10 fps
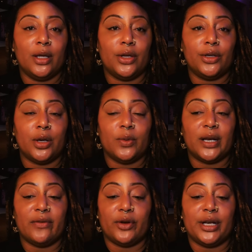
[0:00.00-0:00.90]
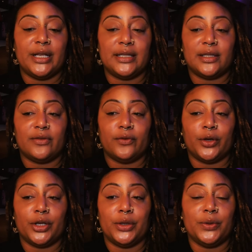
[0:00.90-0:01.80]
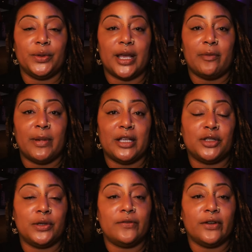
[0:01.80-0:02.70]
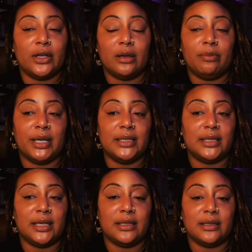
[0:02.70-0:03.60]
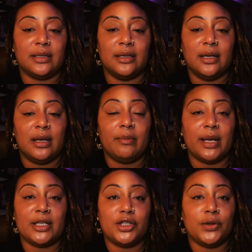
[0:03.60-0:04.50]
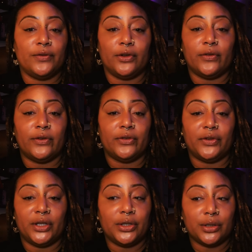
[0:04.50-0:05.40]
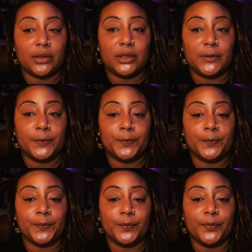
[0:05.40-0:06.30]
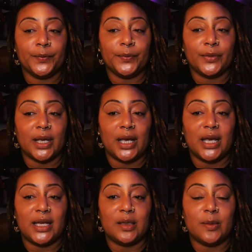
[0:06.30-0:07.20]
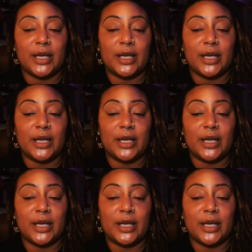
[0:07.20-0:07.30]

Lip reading: You know, whatever it is for you that makes you feel abundant, makes you feel fulfilled, and